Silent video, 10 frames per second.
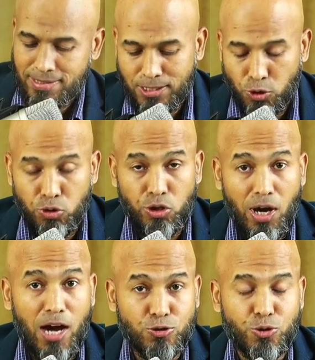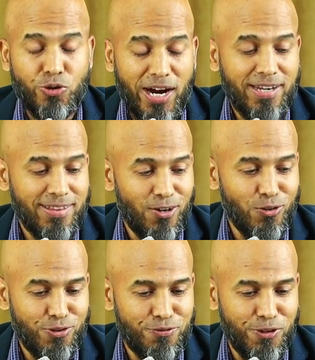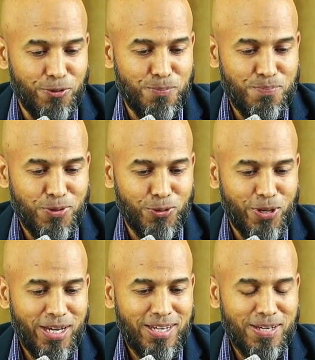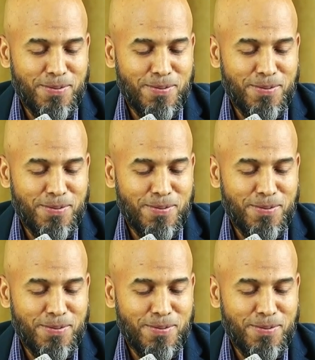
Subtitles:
I told you how to write the overview, okay?